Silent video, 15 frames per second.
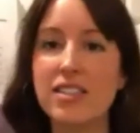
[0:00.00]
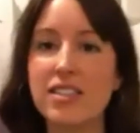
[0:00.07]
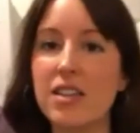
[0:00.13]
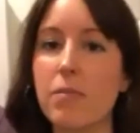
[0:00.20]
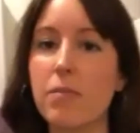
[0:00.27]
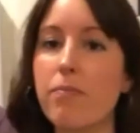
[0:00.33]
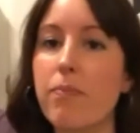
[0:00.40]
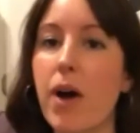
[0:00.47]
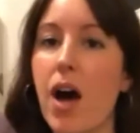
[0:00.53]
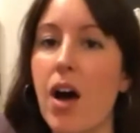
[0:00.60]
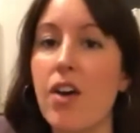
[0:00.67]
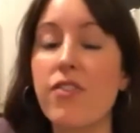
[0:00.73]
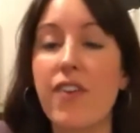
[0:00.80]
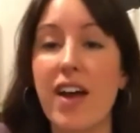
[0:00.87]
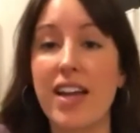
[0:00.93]

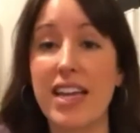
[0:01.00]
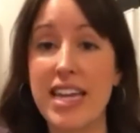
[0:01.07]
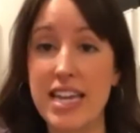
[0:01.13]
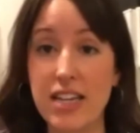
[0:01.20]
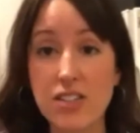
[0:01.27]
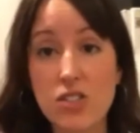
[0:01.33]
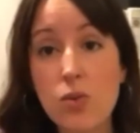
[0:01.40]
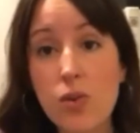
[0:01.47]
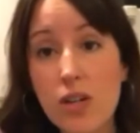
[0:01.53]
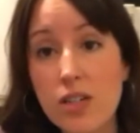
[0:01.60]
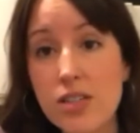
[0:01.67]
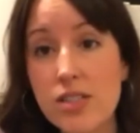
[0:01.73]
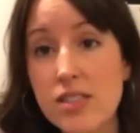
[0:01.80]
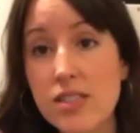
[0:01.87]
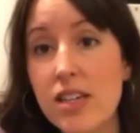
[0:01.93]
above heat
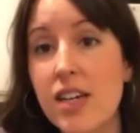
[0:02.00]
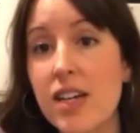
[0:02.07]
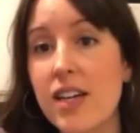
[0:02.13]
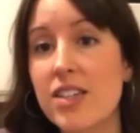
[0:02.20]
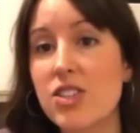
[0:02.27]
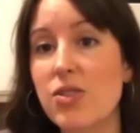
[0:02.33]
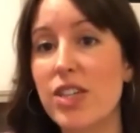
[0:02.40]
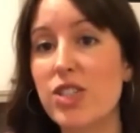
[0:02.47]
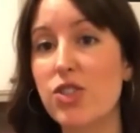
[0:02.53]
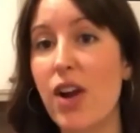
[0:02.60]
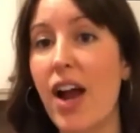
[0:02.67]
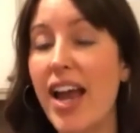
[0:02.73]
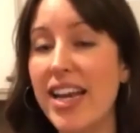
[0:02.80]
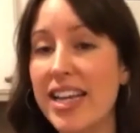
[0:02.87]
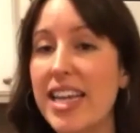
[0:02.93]
source. So I
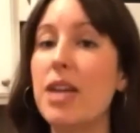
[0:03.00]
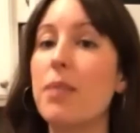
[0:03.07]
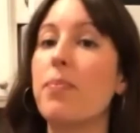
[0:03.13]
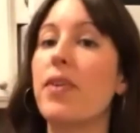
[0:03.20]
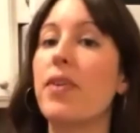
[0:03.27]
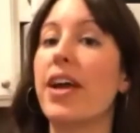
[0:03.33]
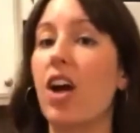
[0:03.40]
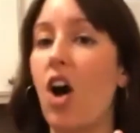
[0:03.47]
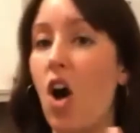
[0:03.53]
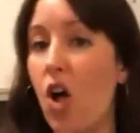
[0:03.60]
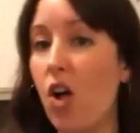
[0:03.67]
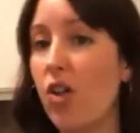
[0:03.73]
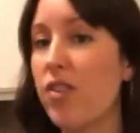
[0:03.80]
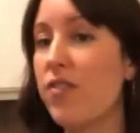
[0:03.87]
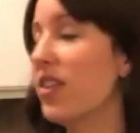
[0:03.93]
try to keep like all of the